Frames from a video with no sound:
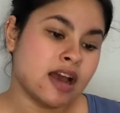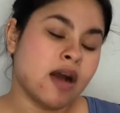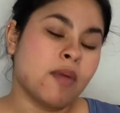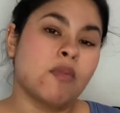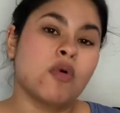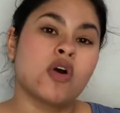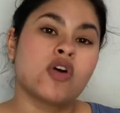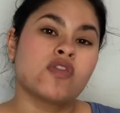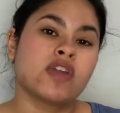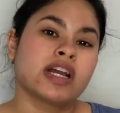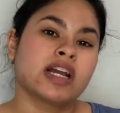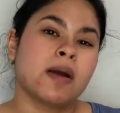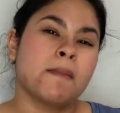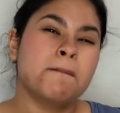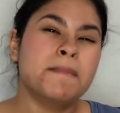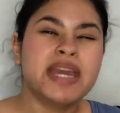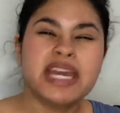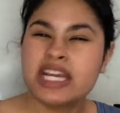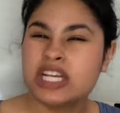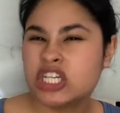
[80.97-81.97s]
I'm more of like a
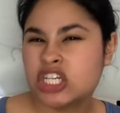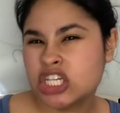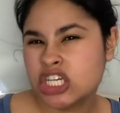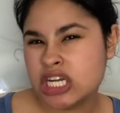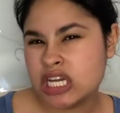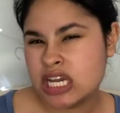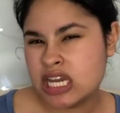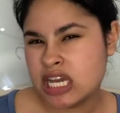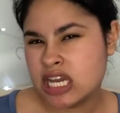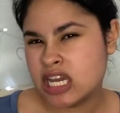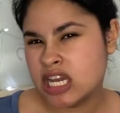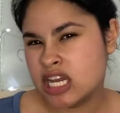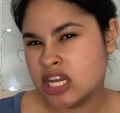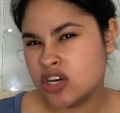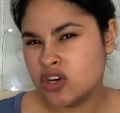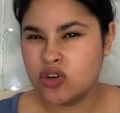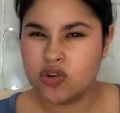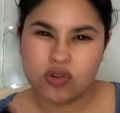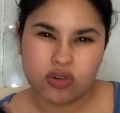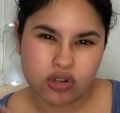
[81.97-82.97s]

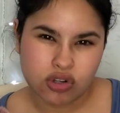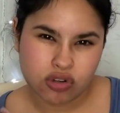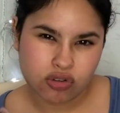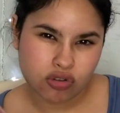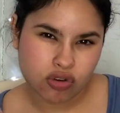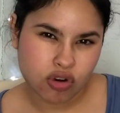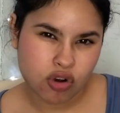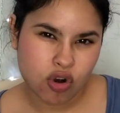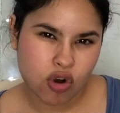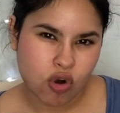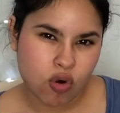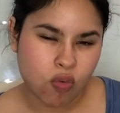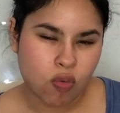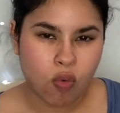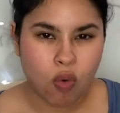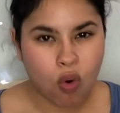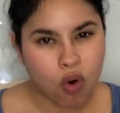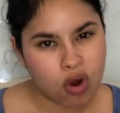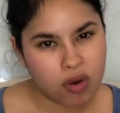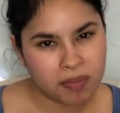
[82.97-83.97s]
peachy, neutral,
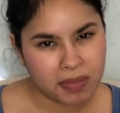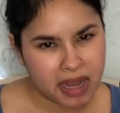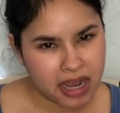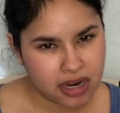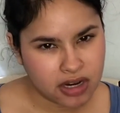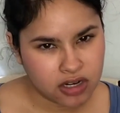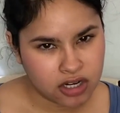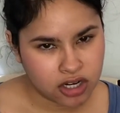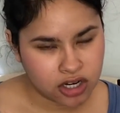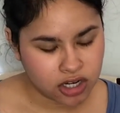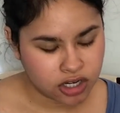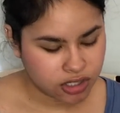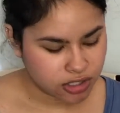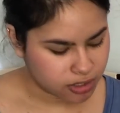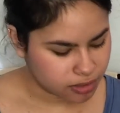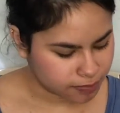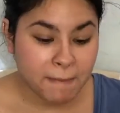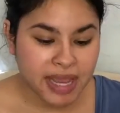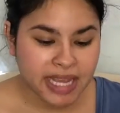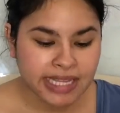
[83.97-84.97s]
warm kind of
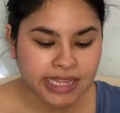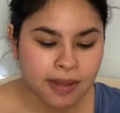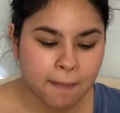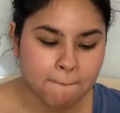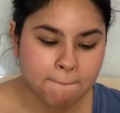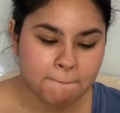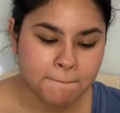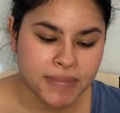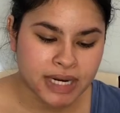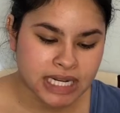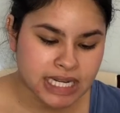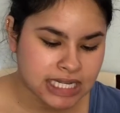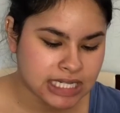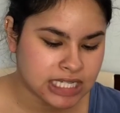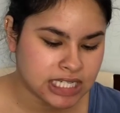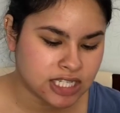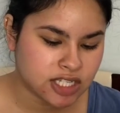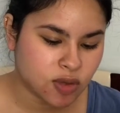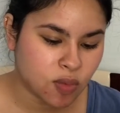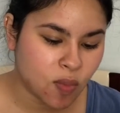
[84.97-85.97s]
girl. Make Them
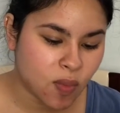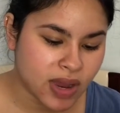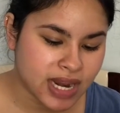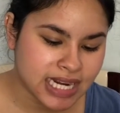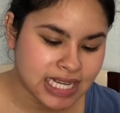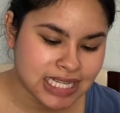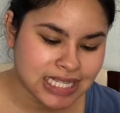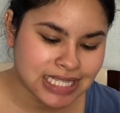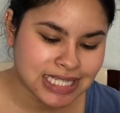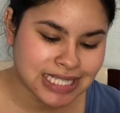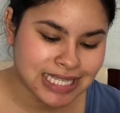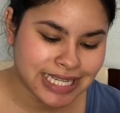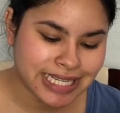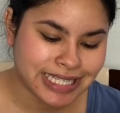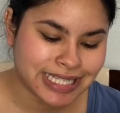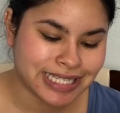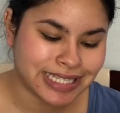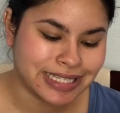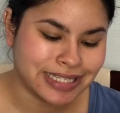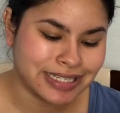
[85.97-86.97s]
Blush,
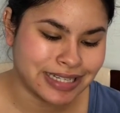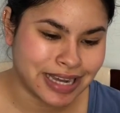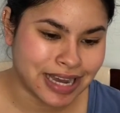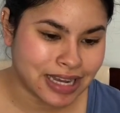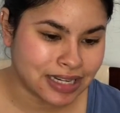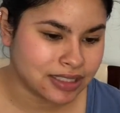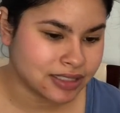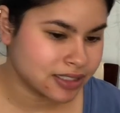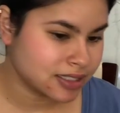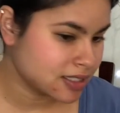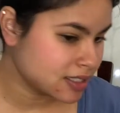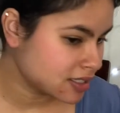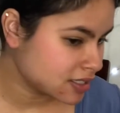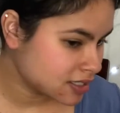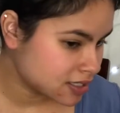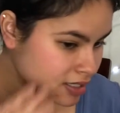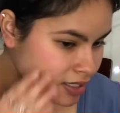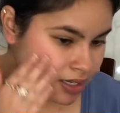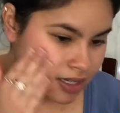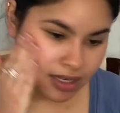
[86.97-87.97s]

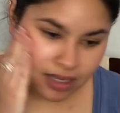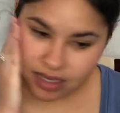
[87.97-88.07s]
$26.